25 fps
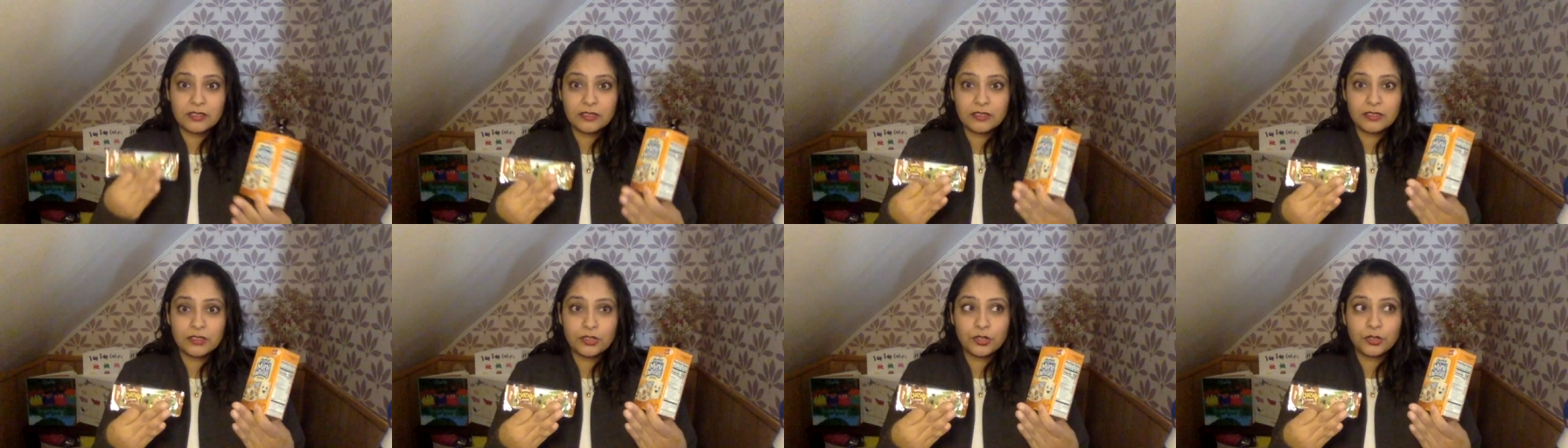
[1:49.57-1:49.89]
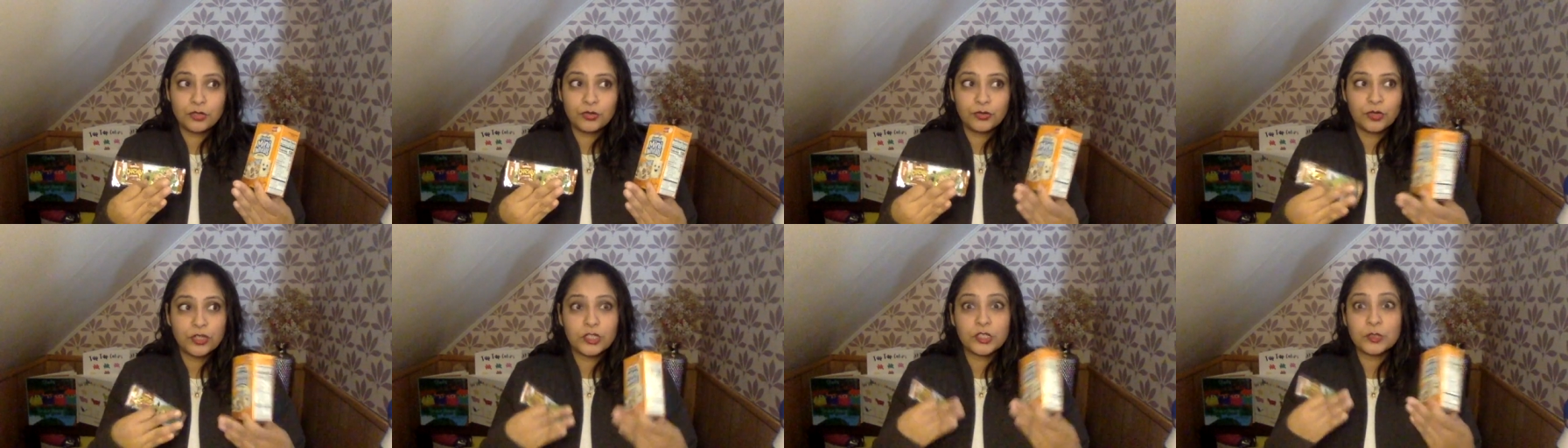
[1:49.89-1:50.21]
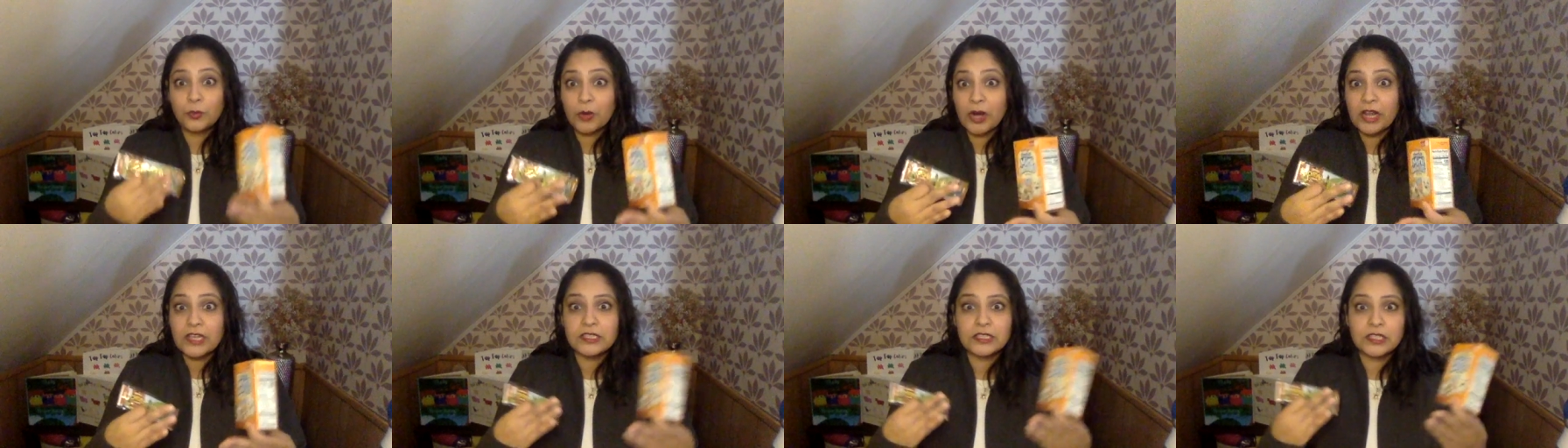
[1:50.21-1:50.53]
to
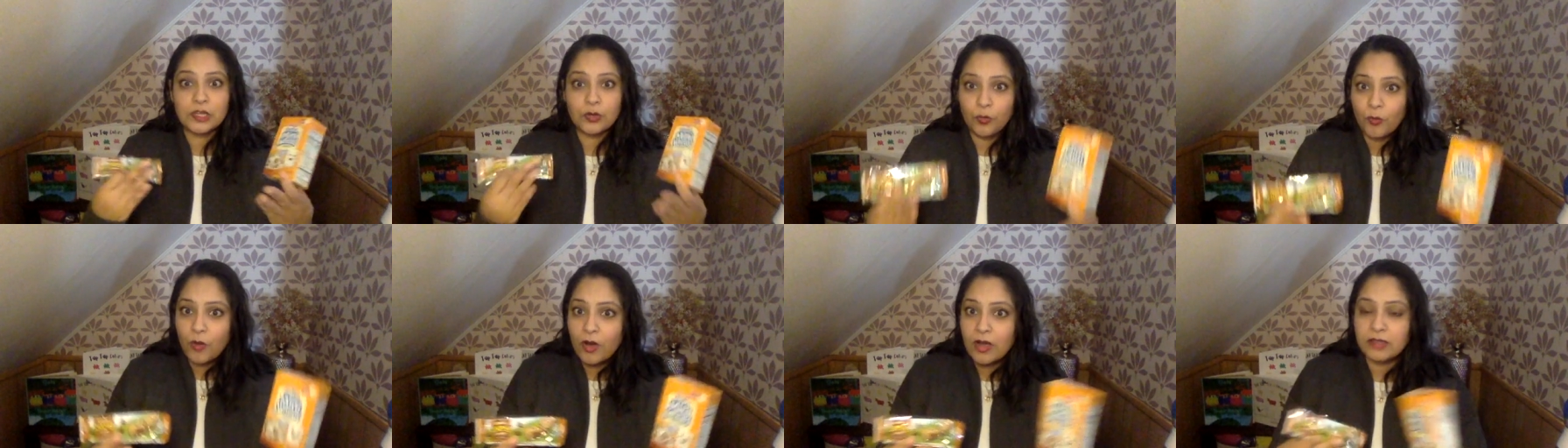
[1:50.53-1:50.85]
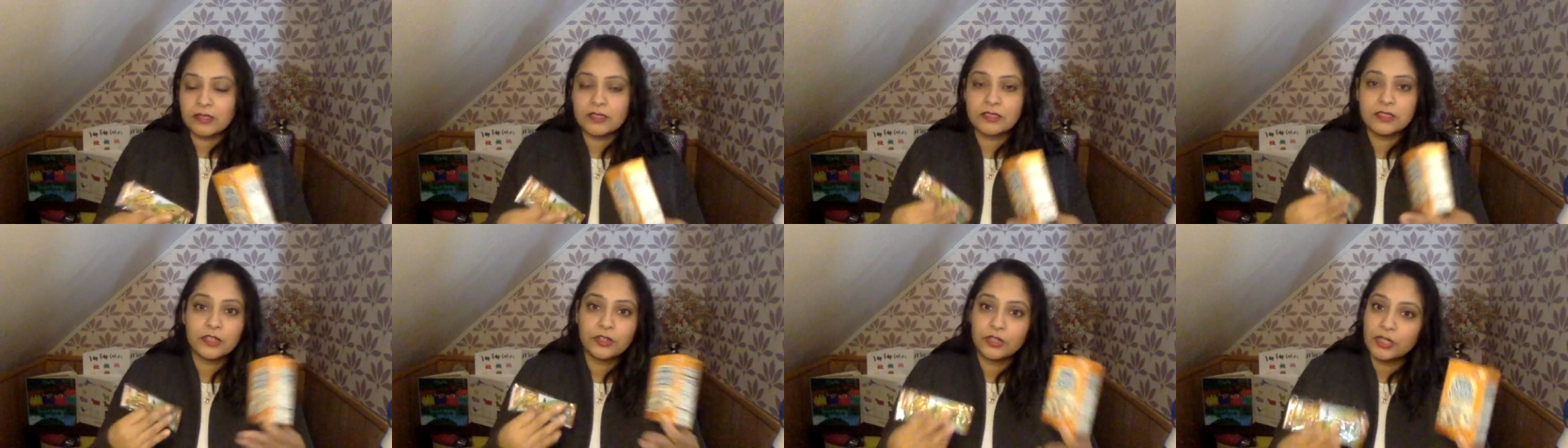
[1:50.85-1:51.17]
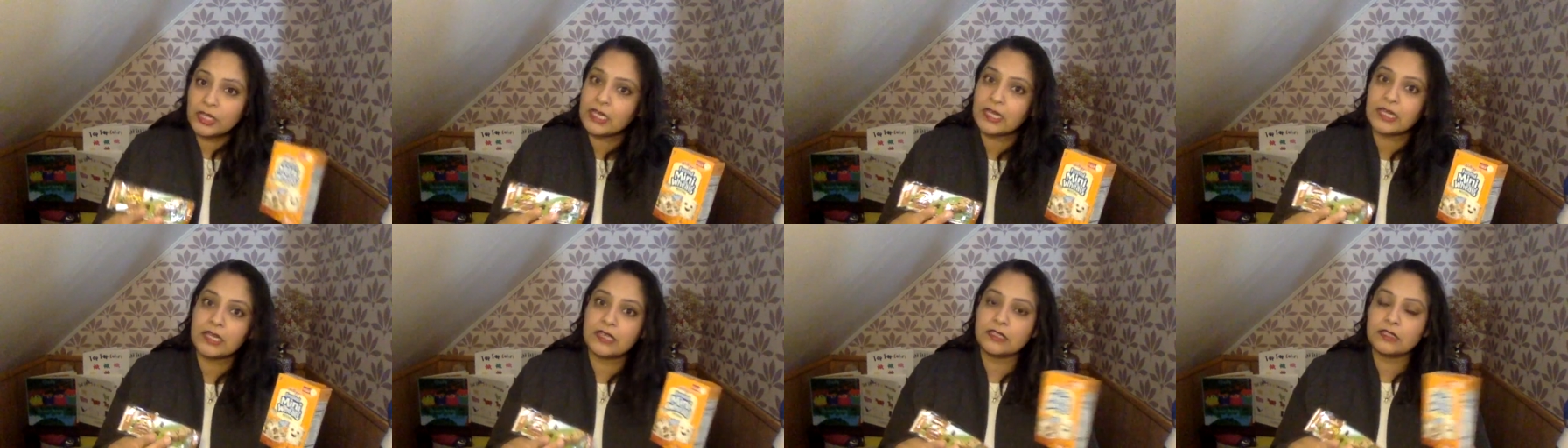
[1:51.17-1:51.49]
express their wants, their
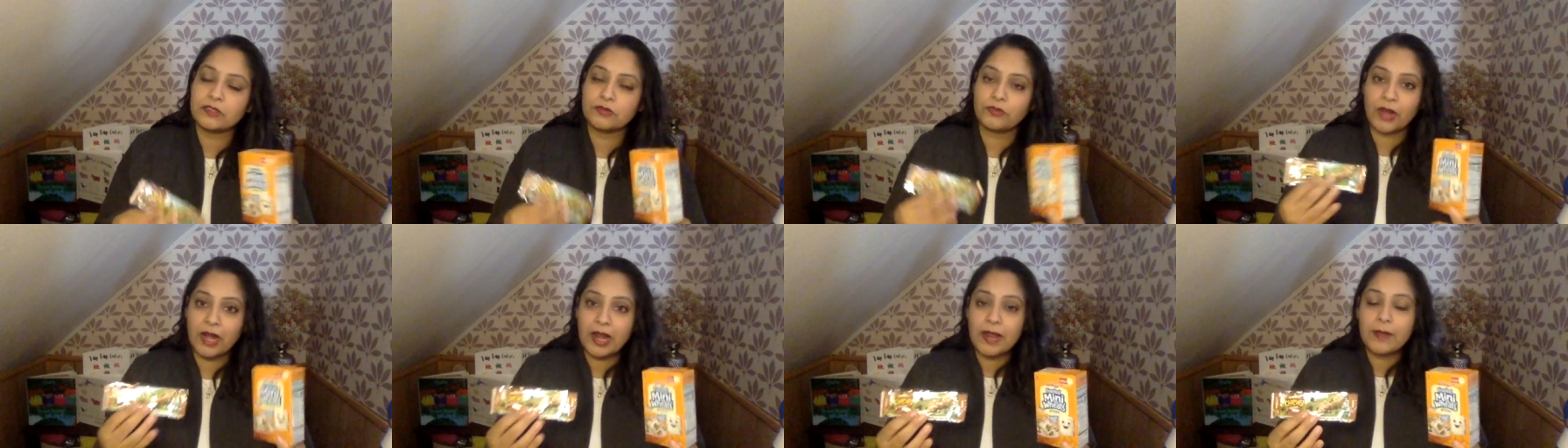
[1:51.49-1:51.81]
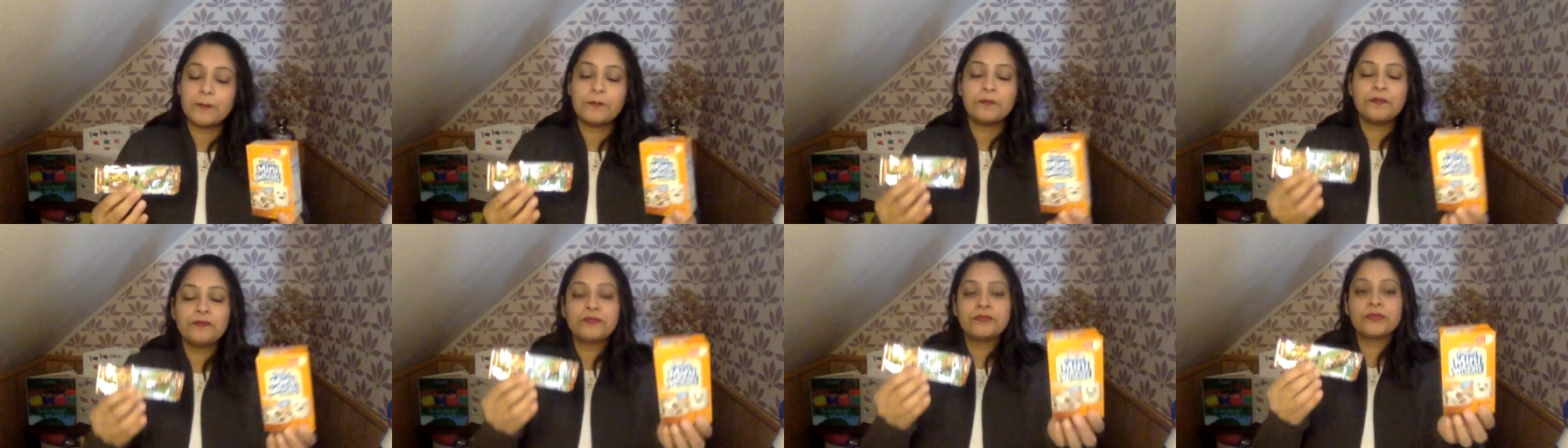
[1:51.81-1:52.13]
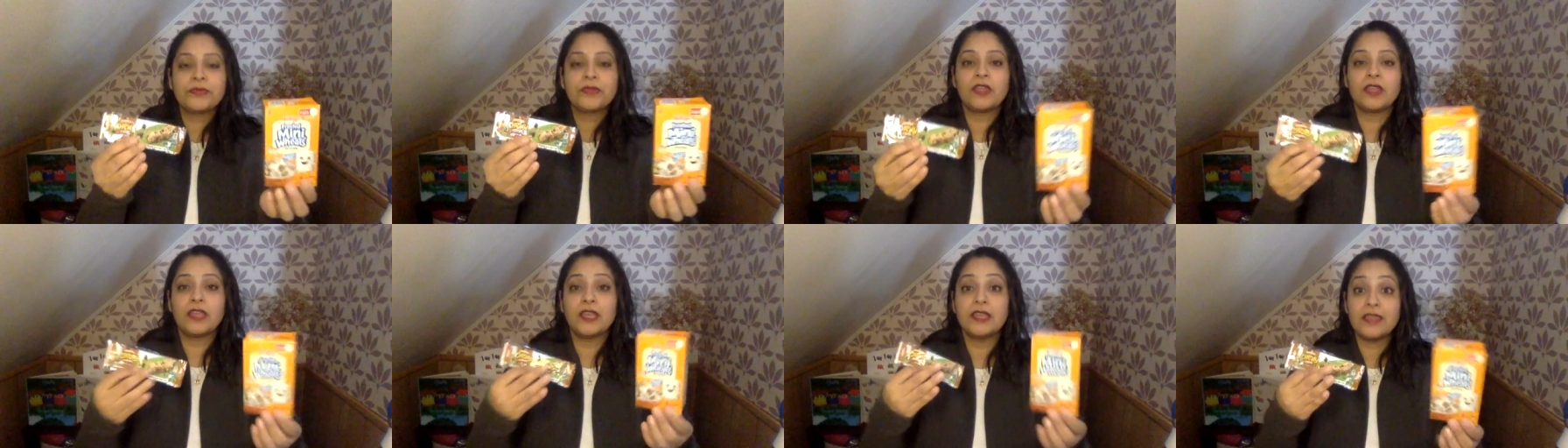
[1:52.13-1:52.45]
needs, right,
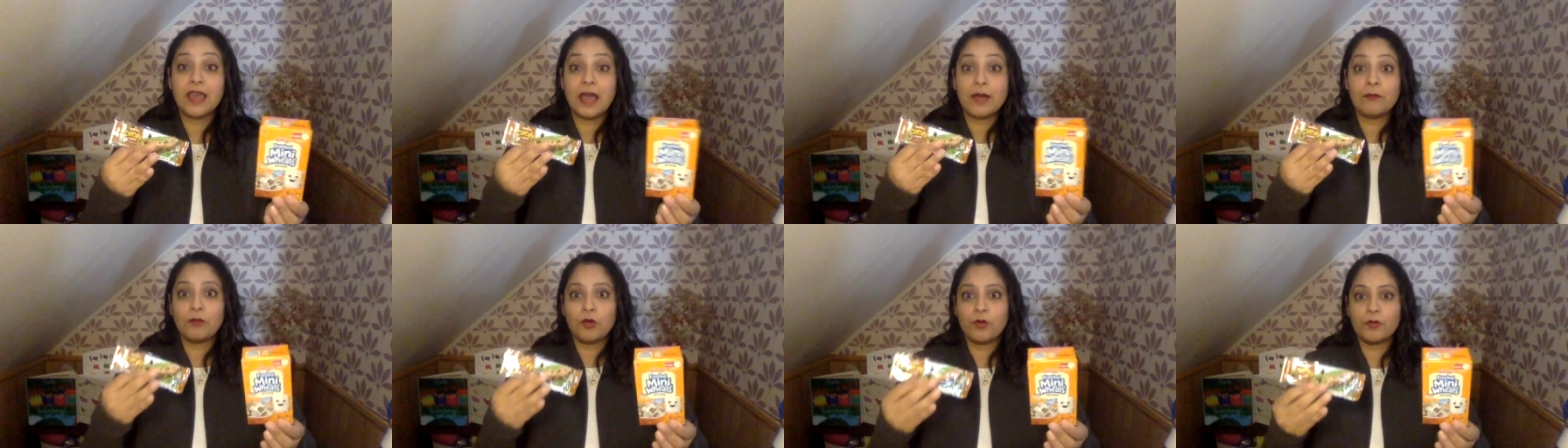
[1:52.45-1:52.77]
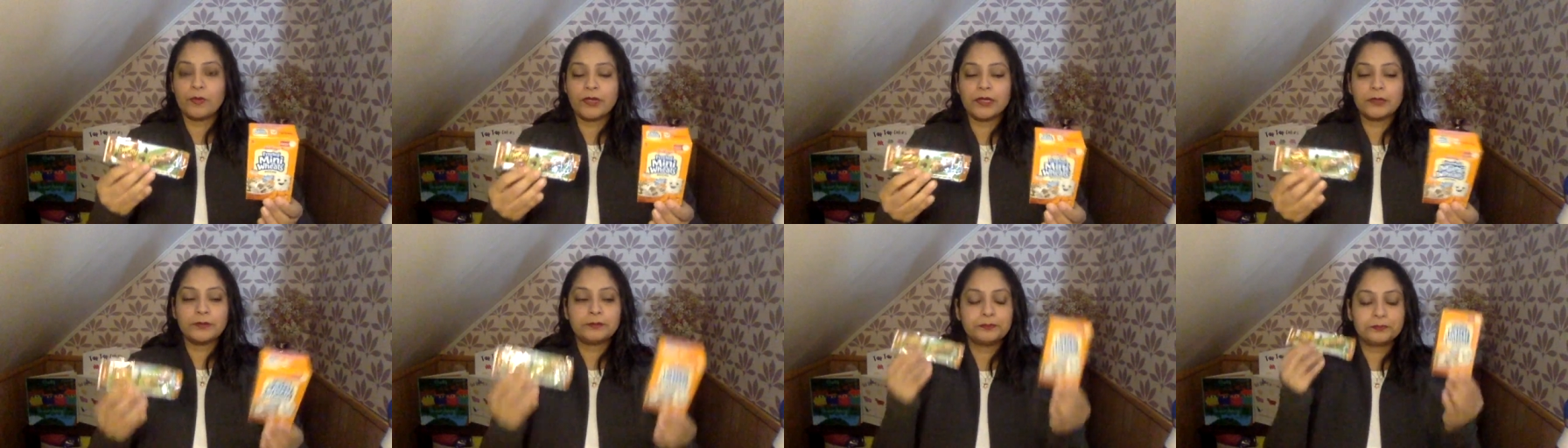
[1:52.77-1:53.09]
in that moment.